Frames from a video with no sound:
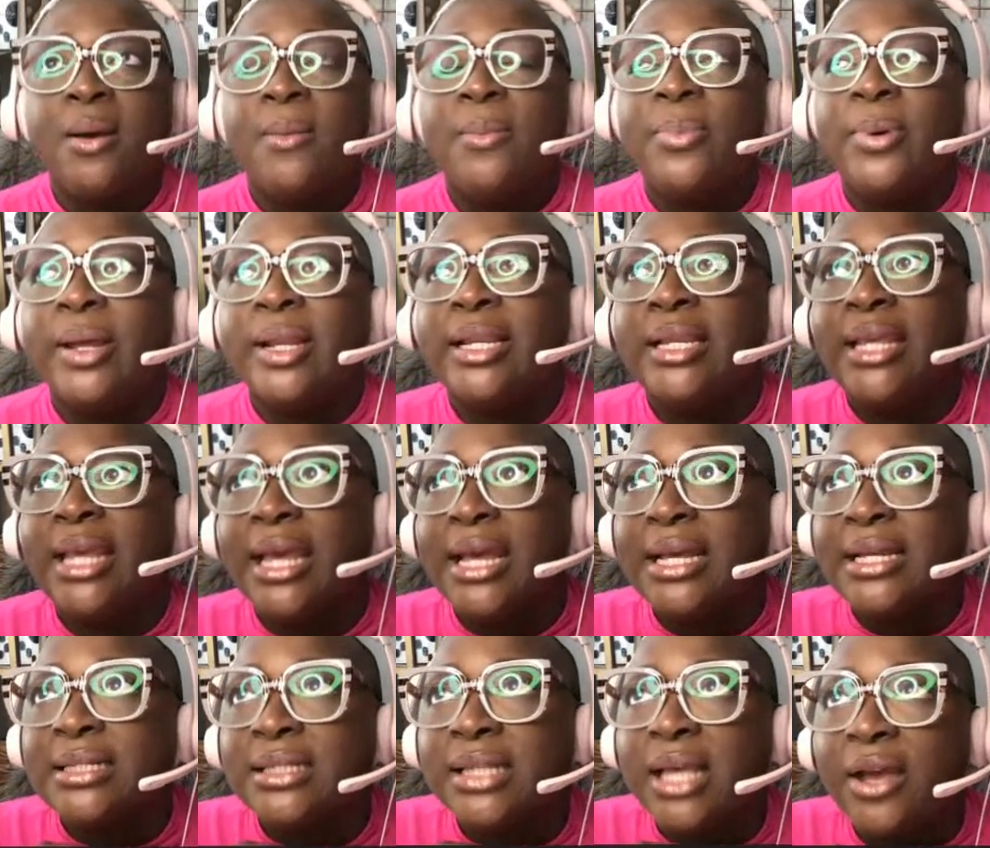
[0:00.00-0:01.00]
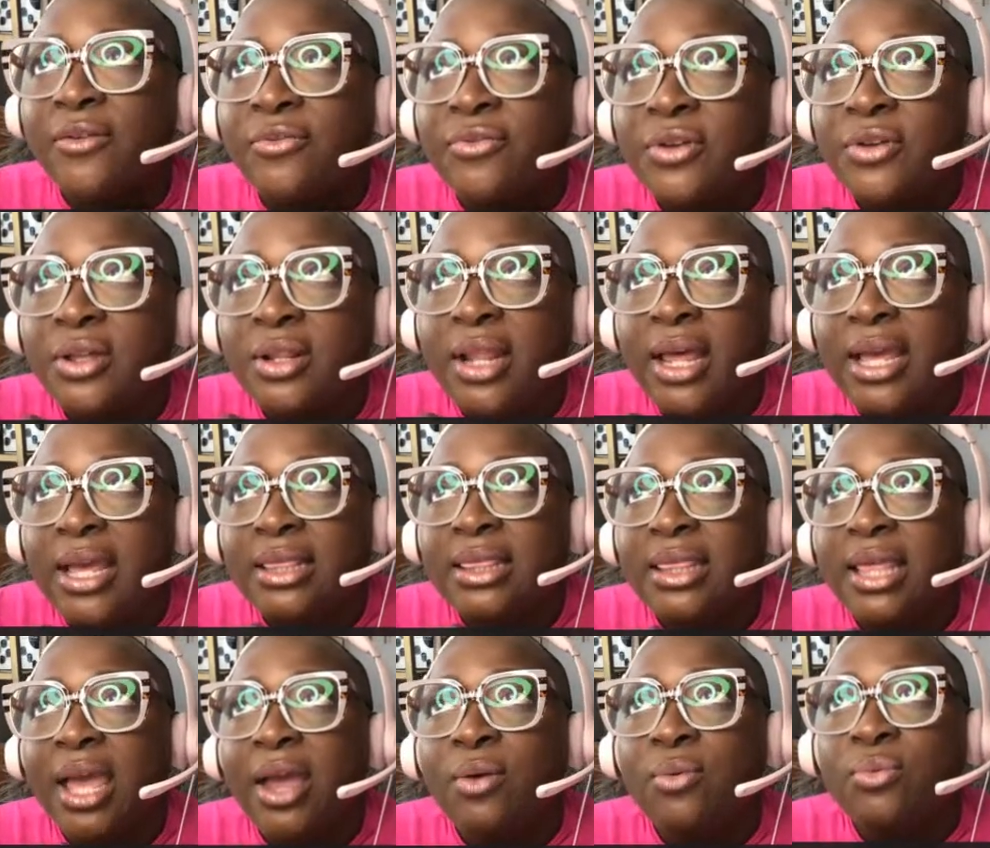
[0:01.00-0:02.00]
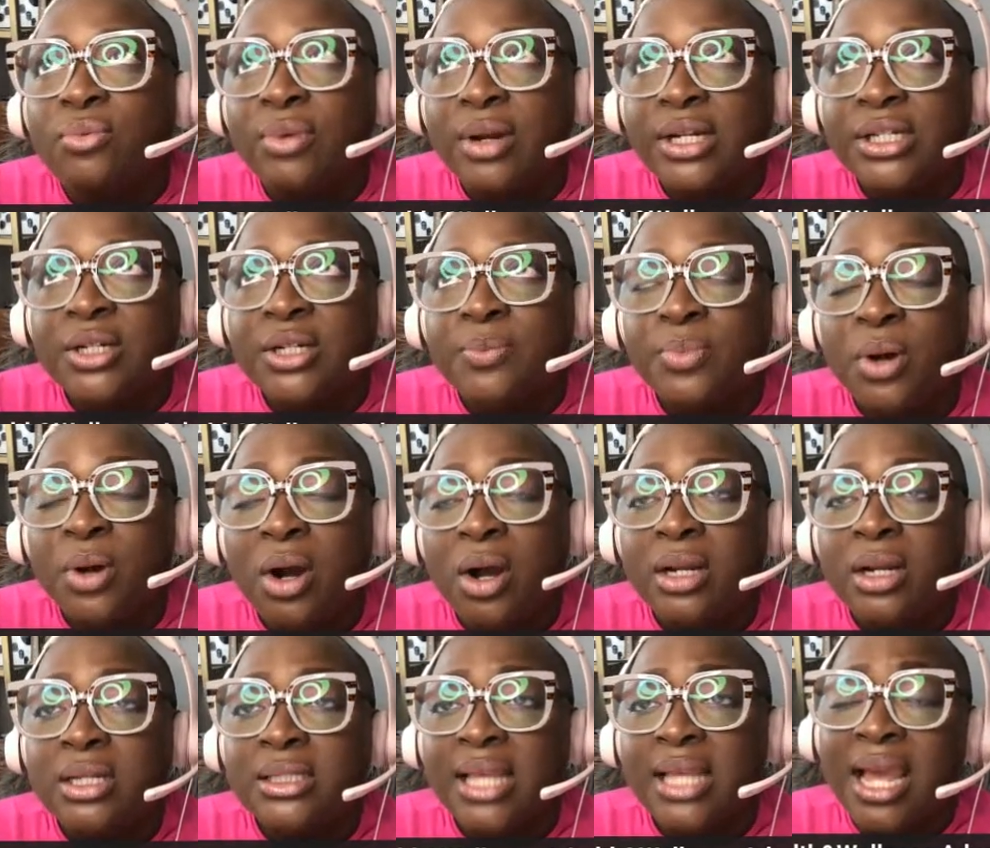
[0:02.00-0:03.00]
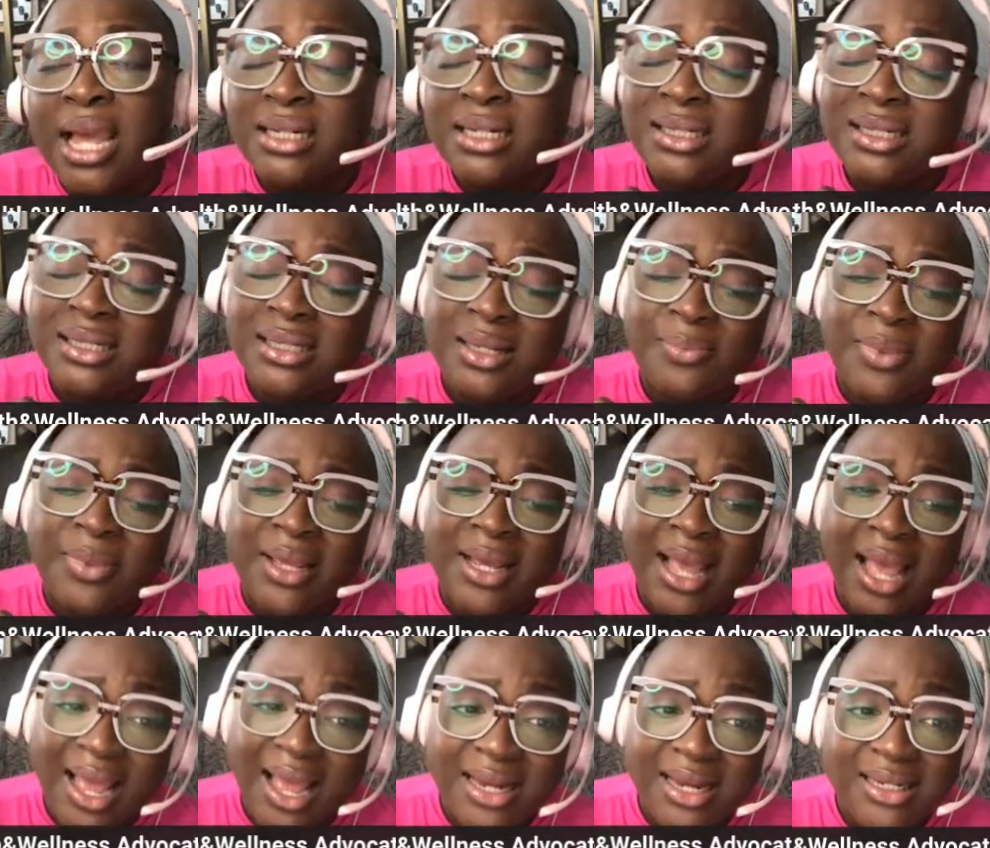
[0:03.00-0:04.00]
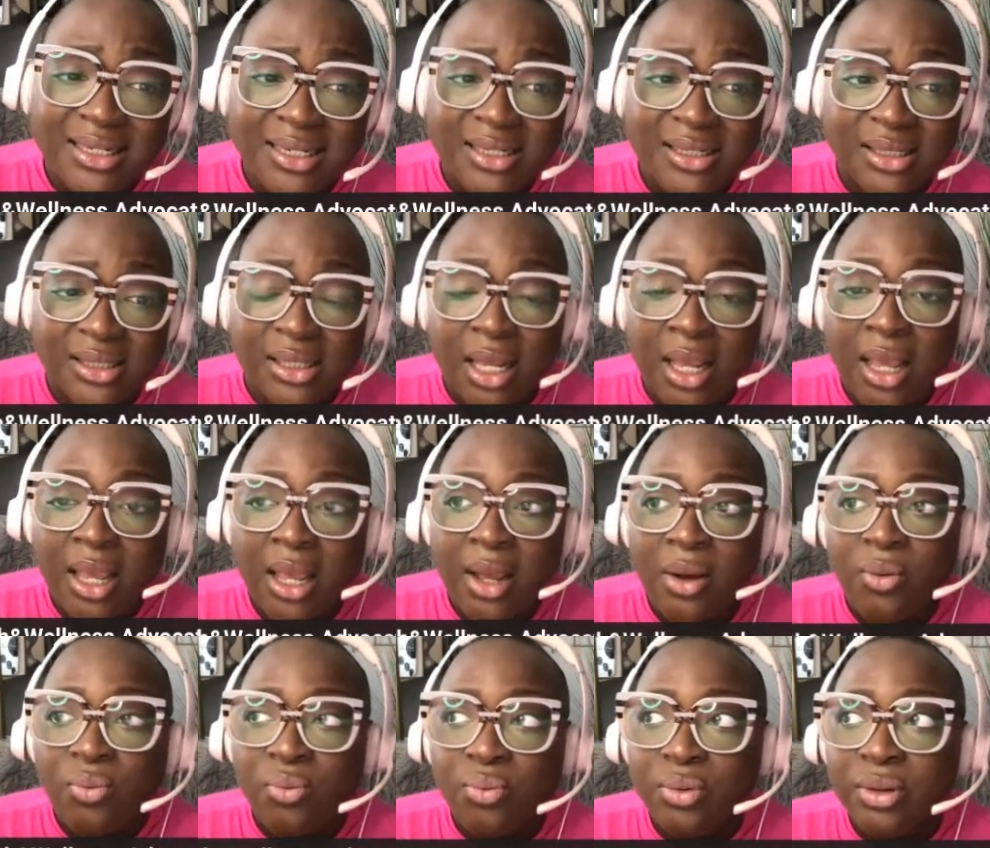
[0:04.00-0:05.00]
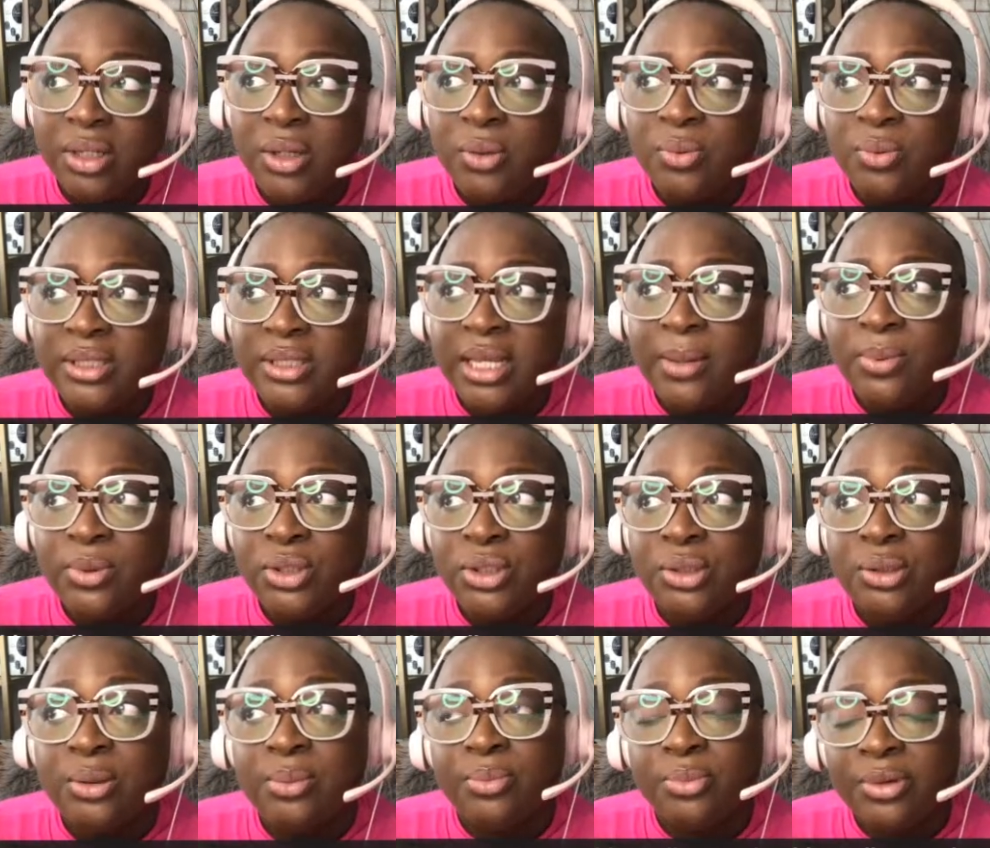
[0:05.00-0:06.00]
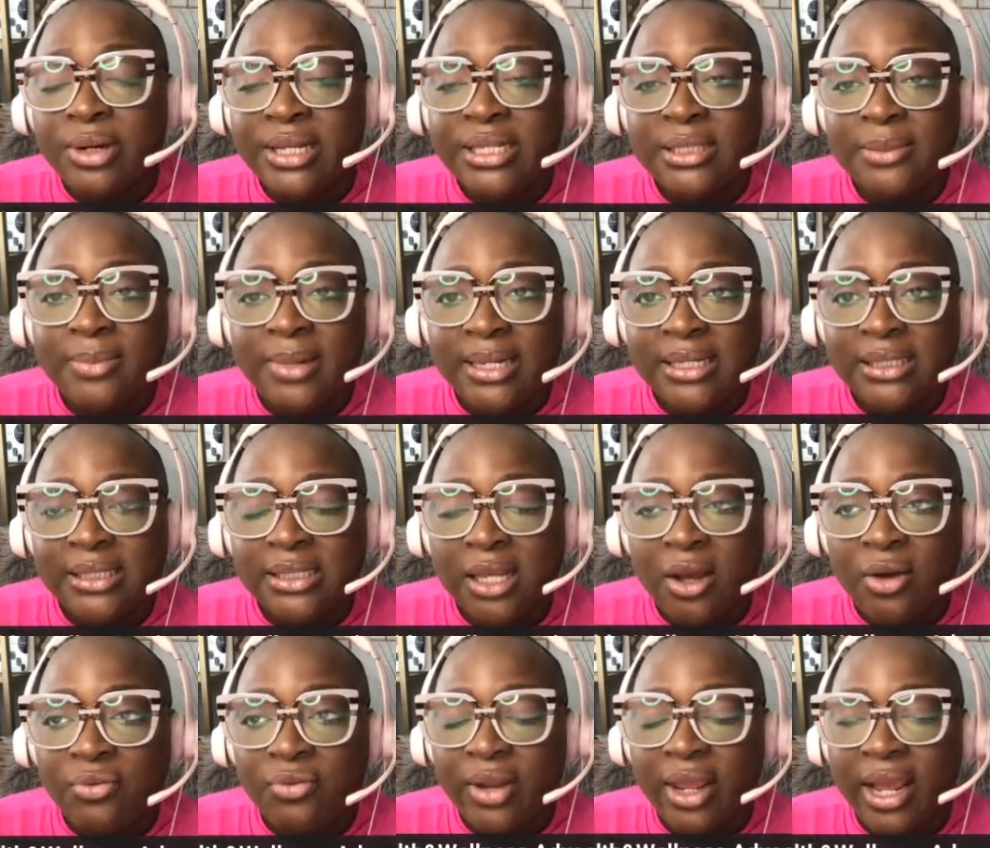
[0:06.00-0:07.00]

But yes, I feel like that rushing part is actually something I just really was able to embrace myself.